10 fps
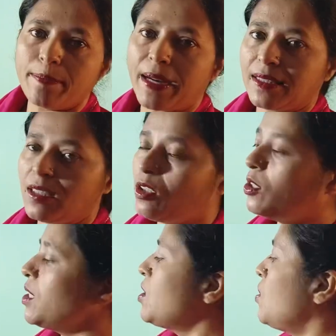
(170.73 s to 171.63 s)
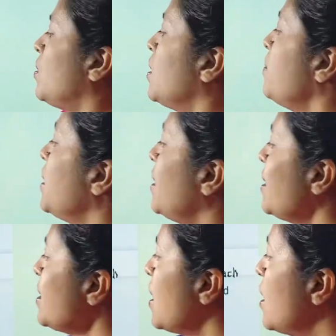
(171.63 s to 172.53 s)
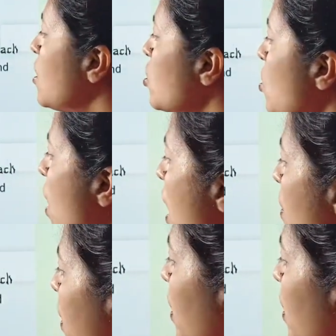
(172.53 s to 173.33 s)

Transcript: Pythagoras theorem in it. So how we are